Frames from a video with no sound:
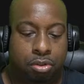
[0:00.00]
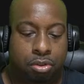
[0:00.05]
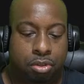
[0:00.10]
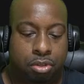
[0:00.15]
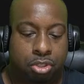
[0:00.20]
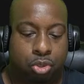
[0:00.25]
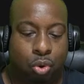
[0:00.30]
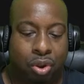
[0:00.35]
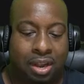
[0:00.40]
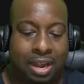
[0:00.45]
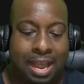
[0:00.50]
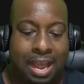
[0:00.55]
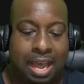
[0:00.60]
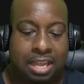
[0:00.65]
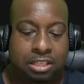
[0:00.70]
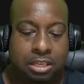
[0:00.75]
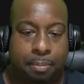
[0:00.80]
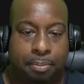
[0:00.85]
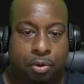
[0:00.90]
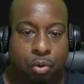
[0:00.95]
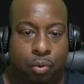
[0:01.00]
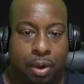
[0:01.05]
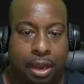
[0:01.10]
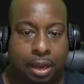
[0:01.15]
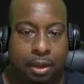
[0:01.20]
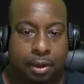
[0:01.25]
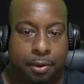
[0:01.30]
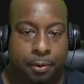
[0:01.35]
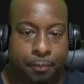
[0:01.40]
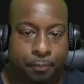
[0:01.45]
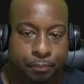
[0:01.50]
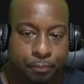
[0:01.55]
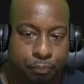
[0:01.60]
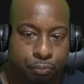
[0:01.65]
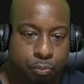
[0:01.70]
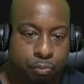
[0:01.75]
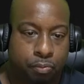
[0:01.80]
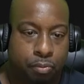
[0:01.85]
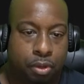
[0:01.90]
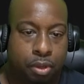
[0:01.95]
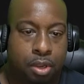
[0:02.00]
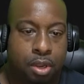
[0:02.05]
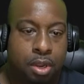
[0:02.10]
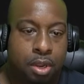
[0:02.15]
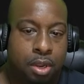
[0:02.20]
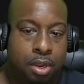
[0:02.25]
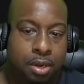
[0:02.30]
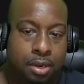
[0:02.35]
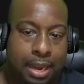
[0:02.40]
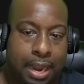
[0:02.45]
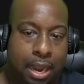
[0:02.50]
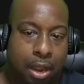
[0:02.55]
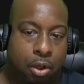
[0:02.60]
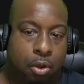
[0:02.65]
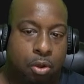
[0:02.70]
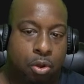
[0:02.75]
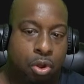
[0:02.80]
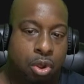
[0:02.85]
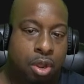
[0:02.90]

so it lines up correctly. Now,